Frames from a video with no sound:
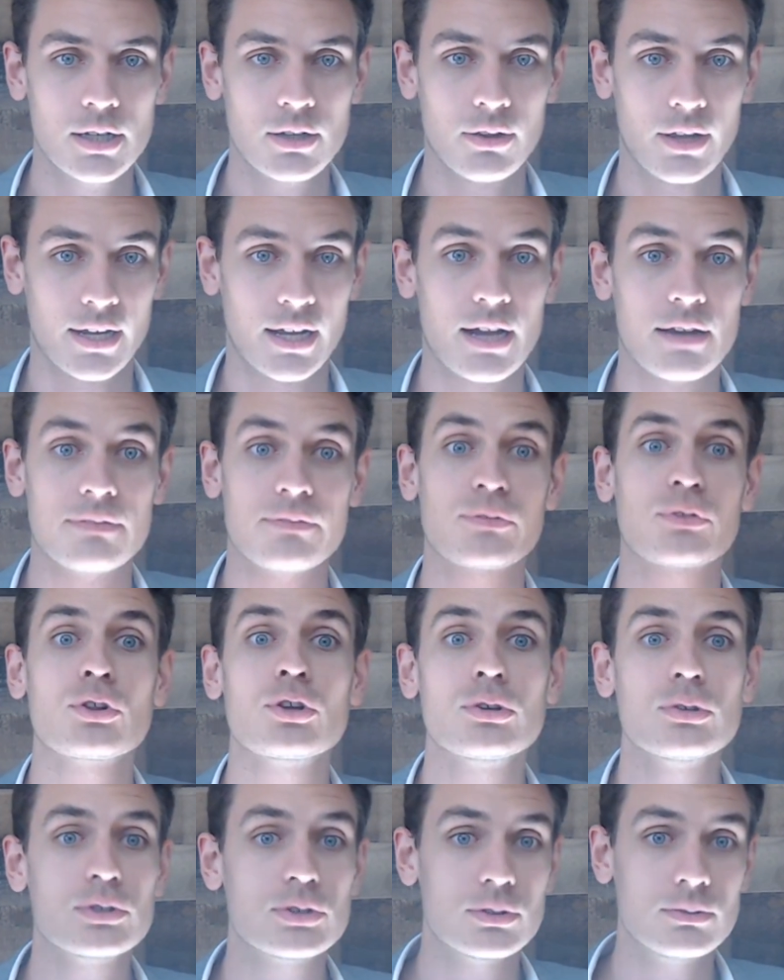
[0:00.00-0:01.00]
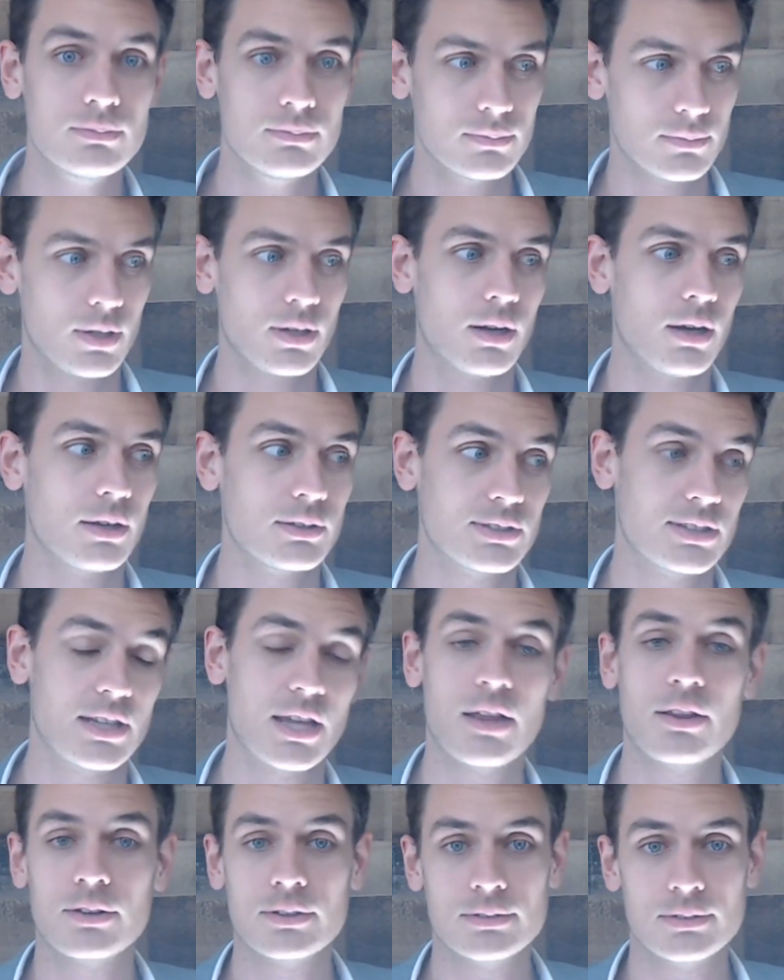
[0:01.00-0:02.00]
Like I flew to the
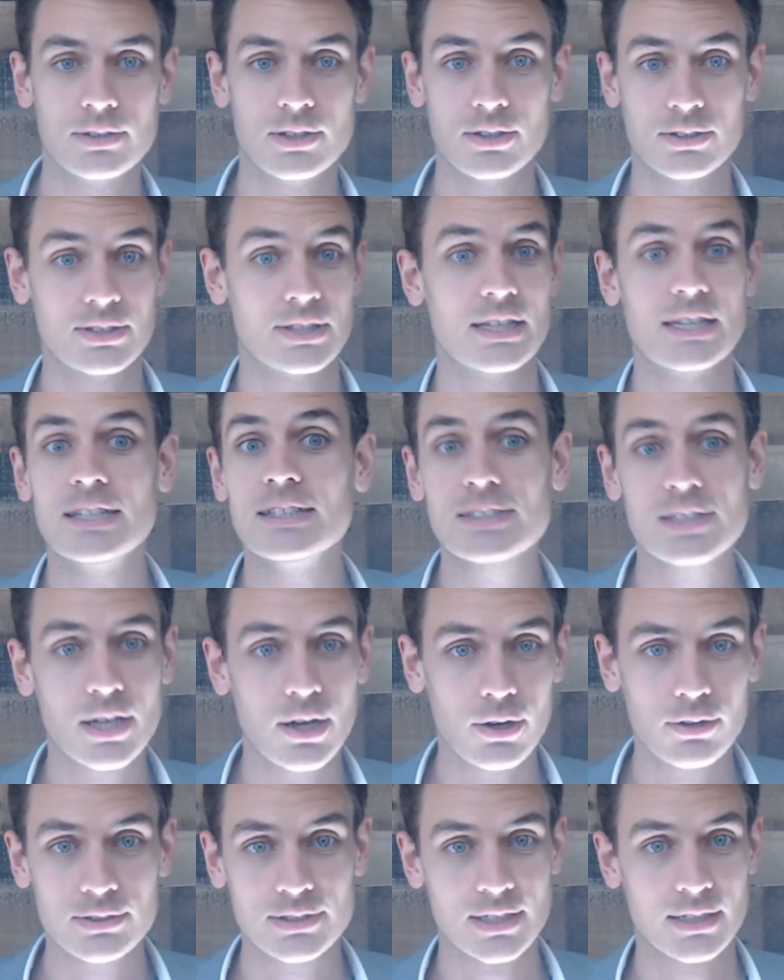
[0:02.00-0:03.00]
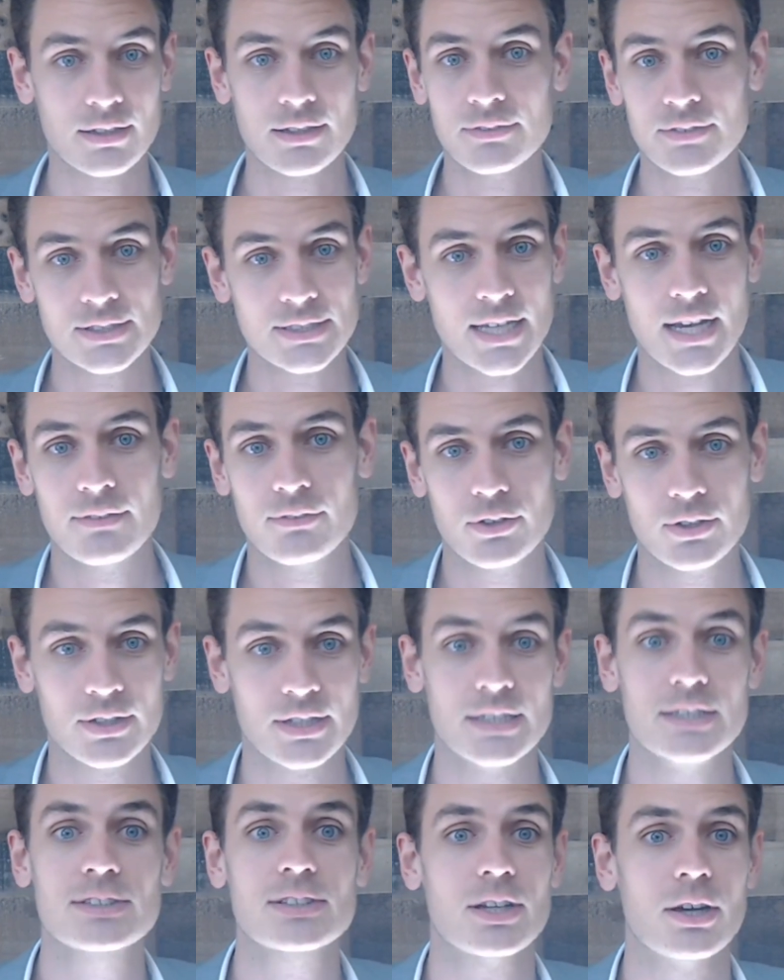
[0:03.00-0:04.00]
other, you know, to the East Coast. I live in Denver to
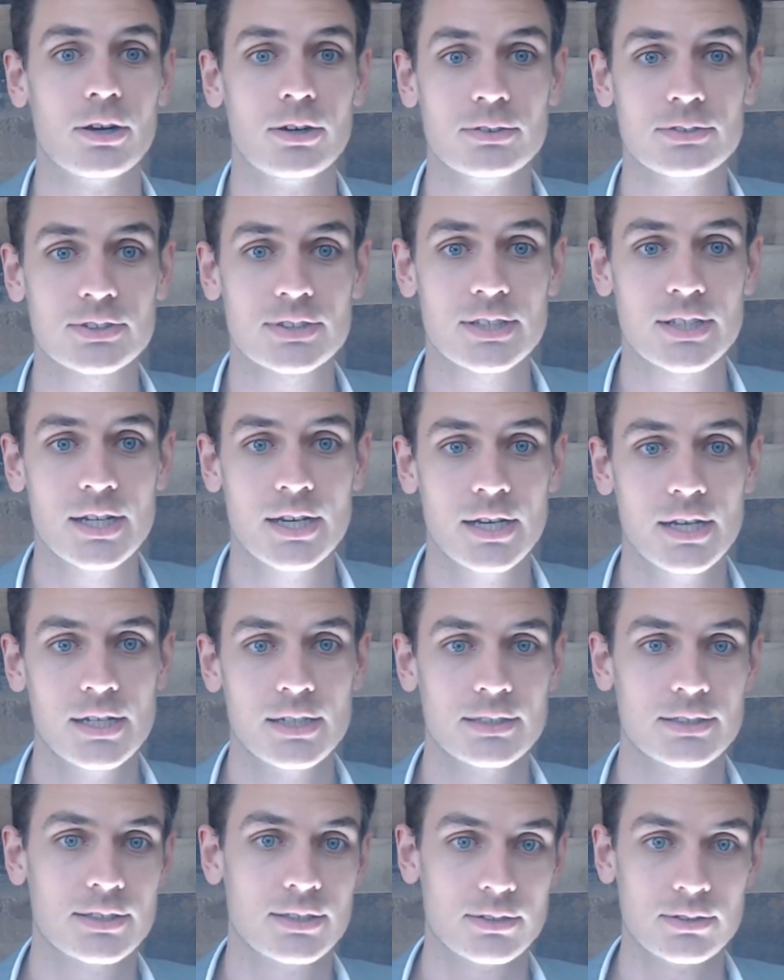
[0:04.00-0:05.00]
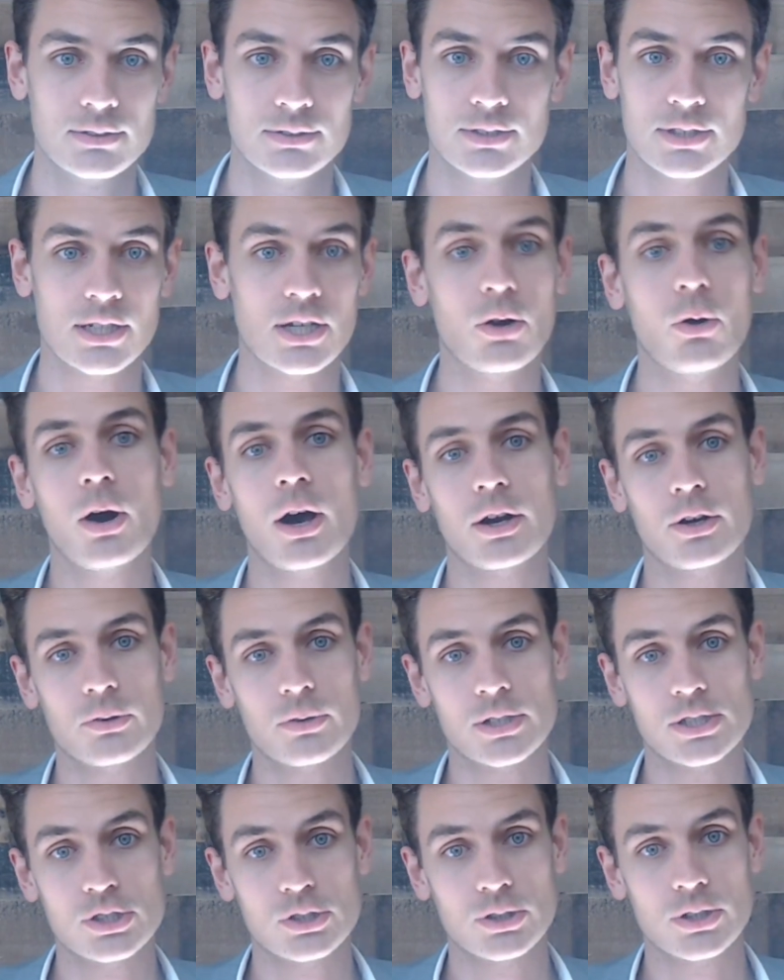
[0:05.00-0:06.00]
the East Coast to go on a
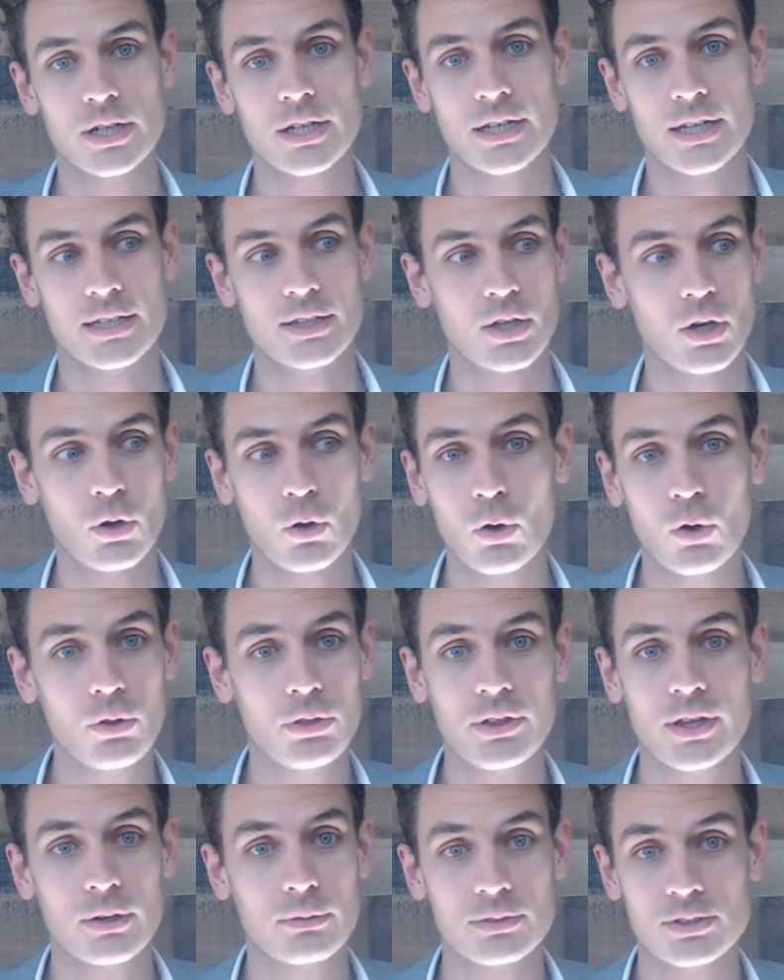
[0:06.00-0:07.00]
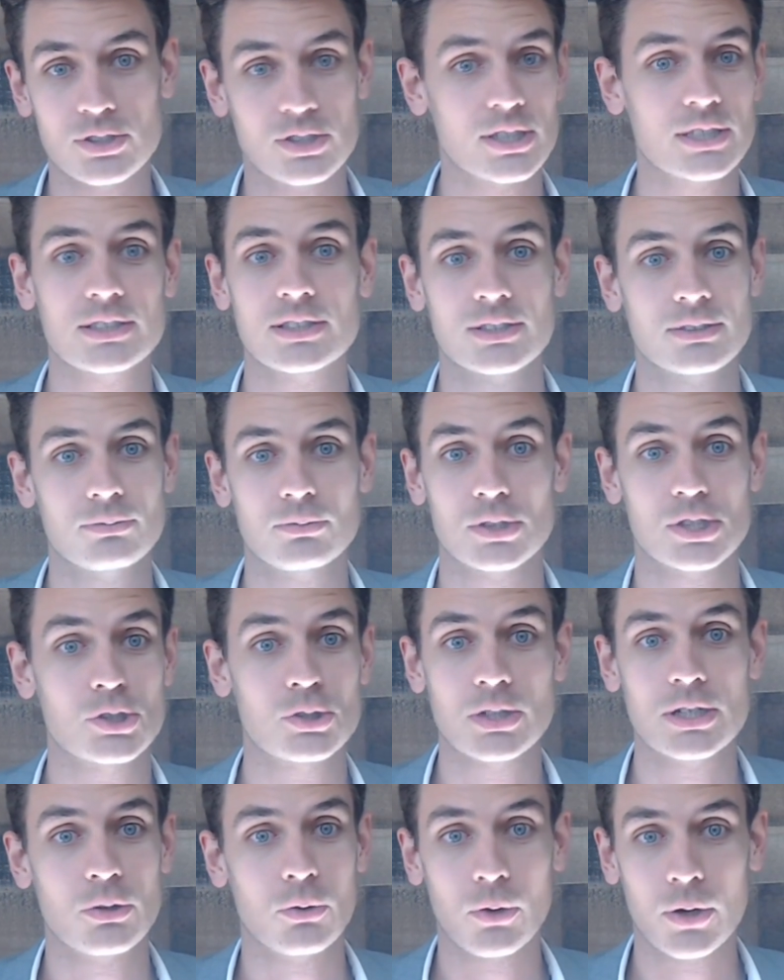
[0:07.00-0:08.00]
retreat. And the whole thing was just
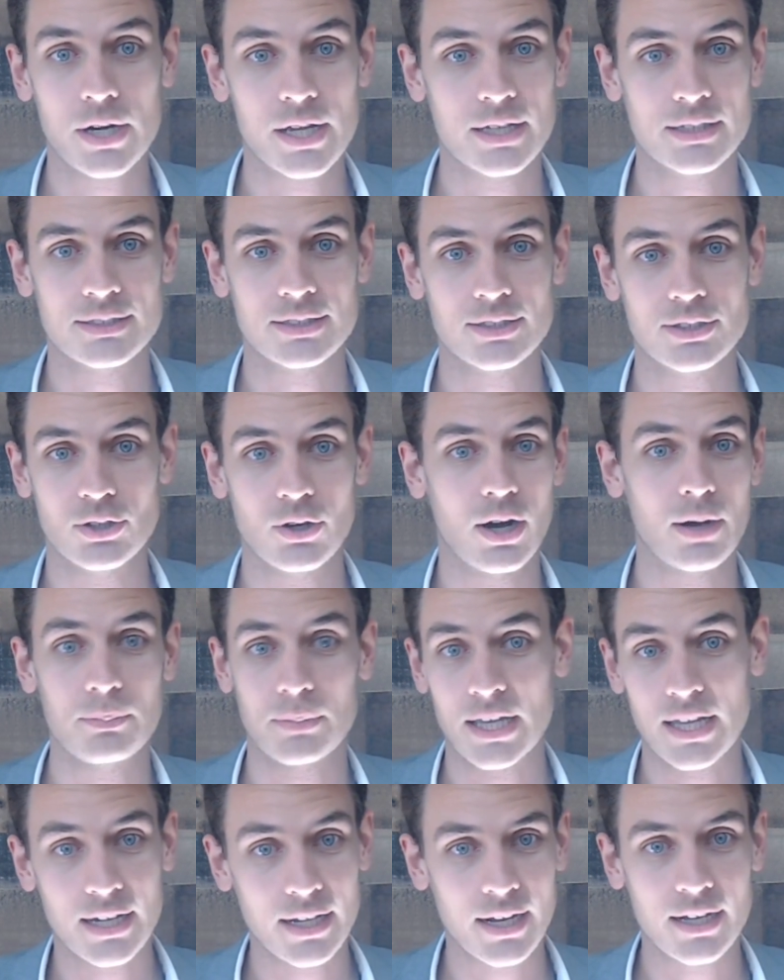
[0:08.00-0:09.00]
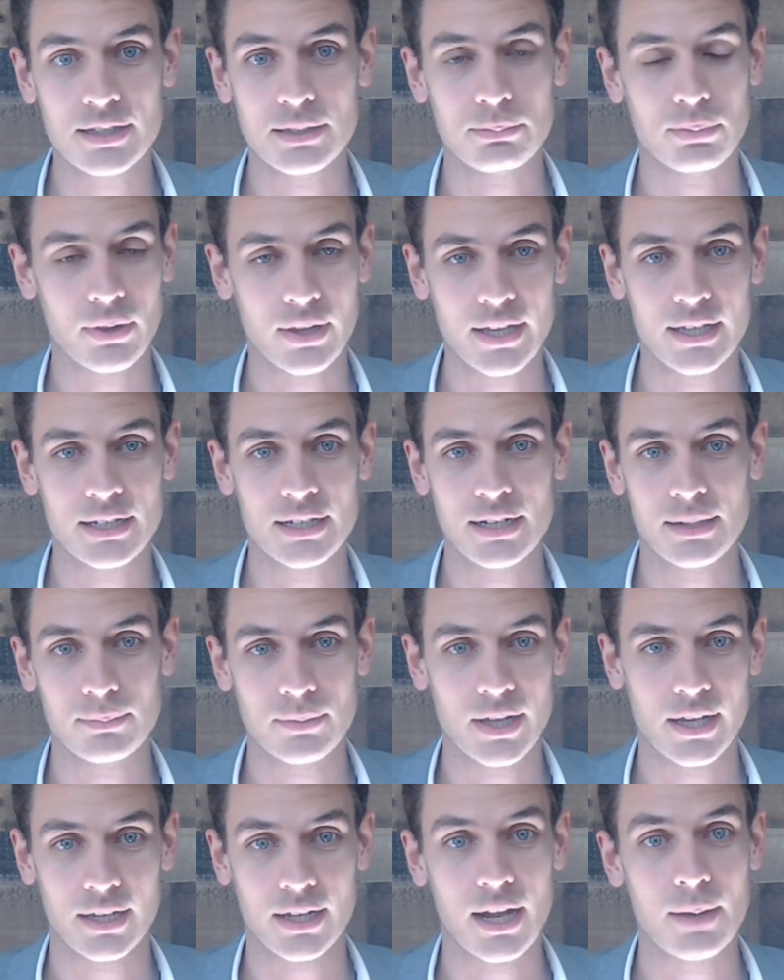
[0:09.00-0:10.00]
retreat oriented. You know, I'm getting on the plane and I'm
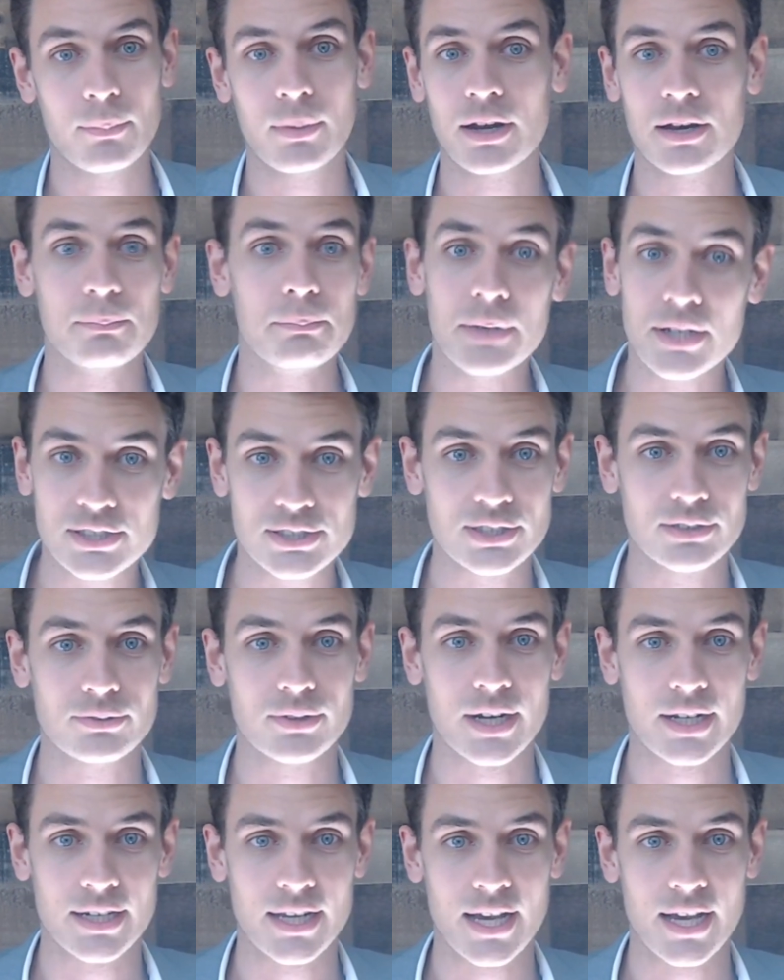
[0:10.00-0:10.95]
like, I'm on a mission right